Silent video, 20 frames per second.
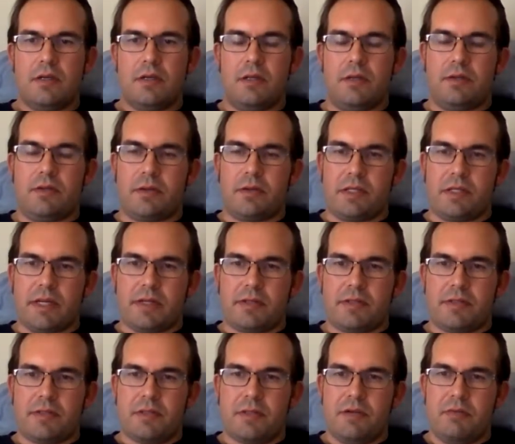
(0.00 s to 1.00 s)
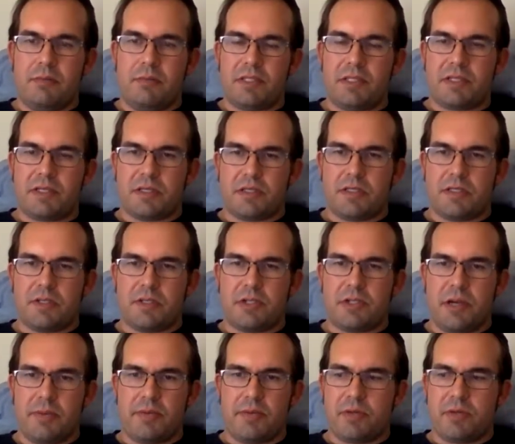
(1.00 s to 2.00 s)
Hello, class. Today we'll be discussing
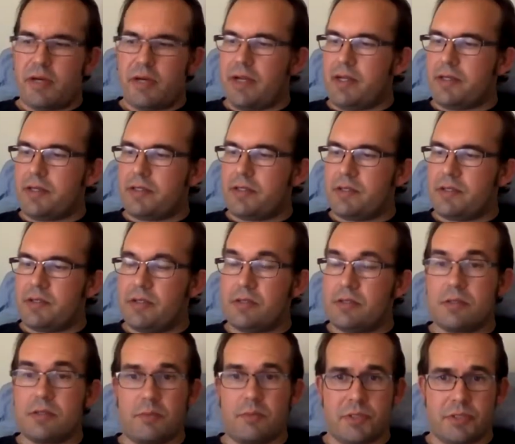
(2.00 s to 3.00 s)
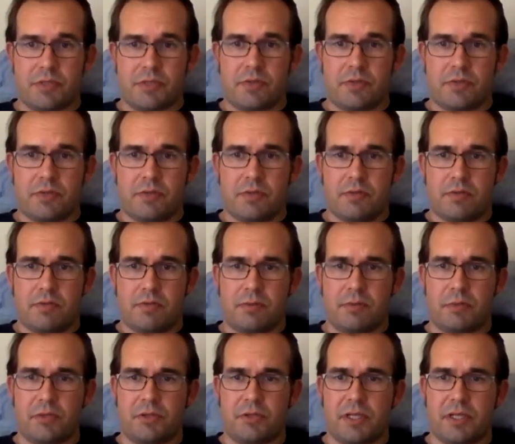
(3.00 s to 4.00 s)
Chapter 8, Assumptions,
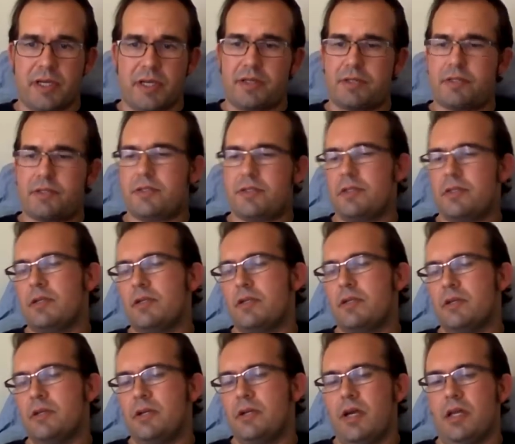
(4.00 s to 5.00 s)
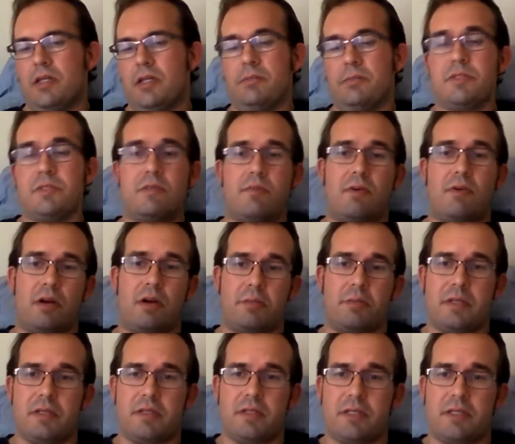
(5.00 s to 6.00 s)
from your text, Elements of
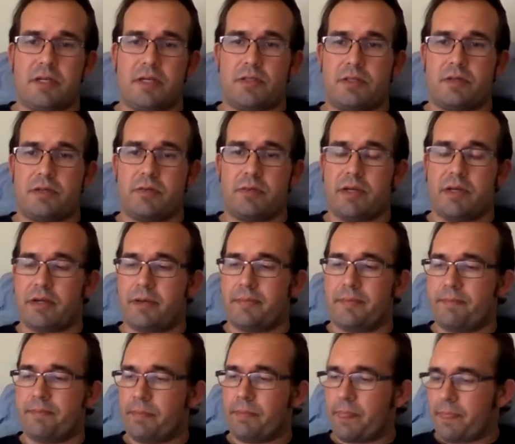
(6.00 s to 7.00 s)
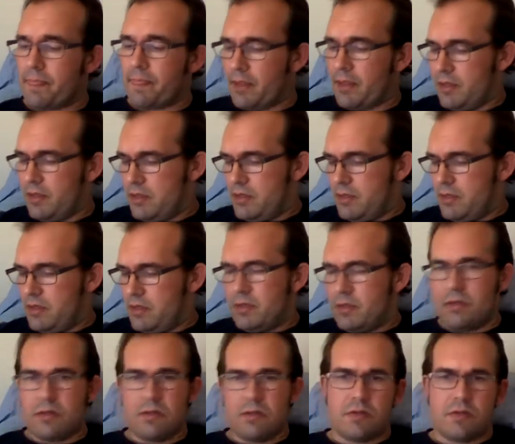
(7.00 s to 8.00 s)
Argument, Text and a Reader.
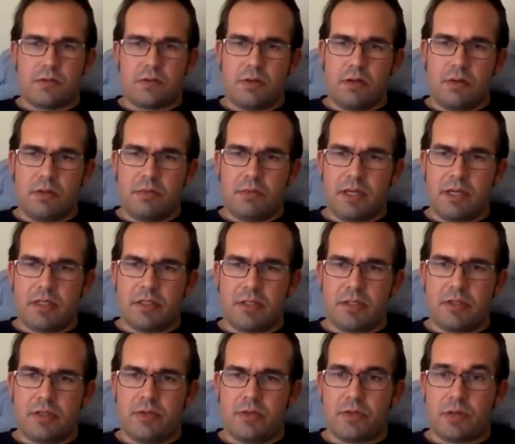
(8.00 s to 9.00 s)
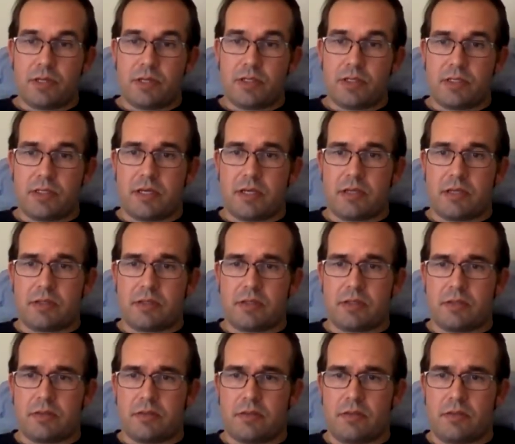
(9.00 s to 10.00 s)
Starting on page
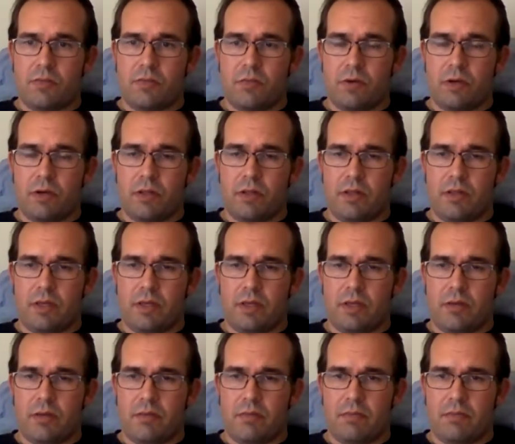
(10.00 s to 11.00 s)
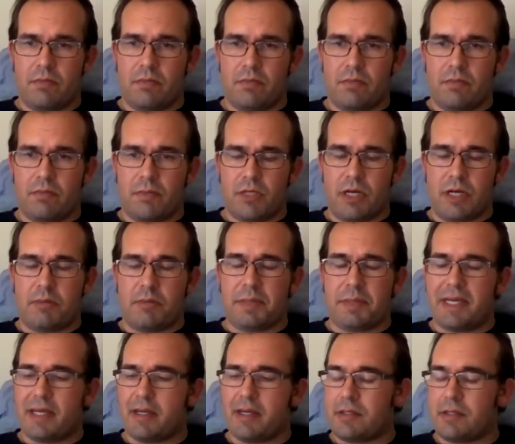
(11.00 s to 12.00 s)
226, the chapter
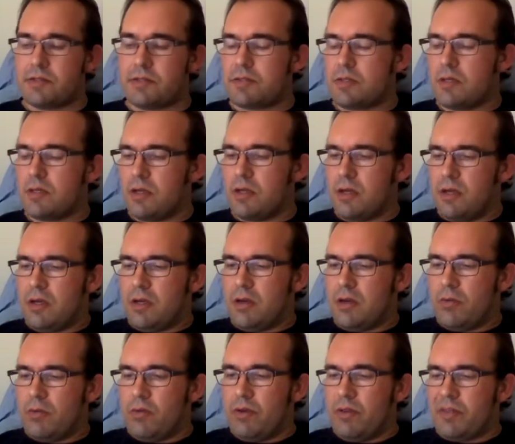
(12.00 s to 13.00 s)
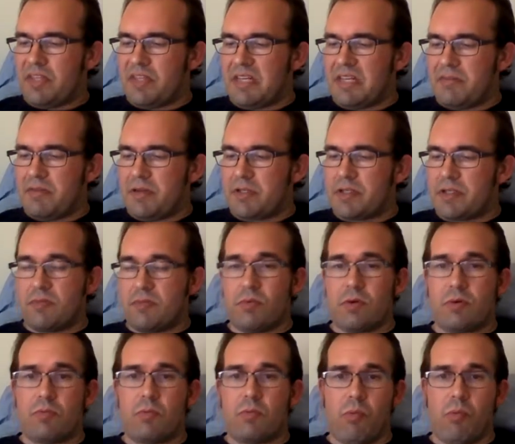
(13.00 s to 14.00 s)
begins with the definition of
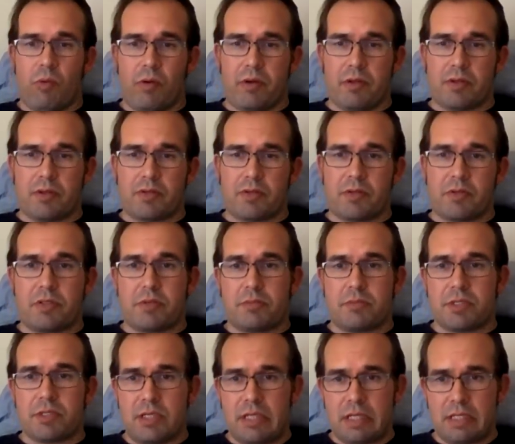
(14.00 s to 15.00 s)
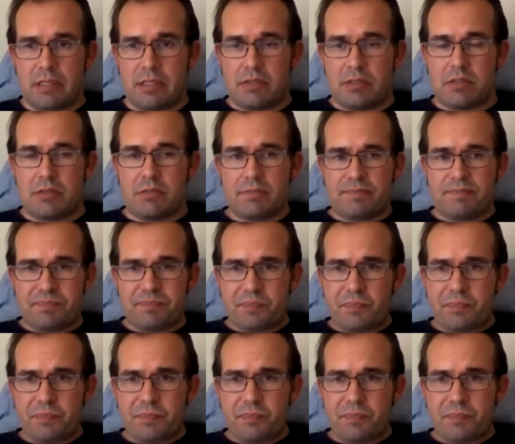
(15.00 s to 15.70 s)
what a warrant or assumption is.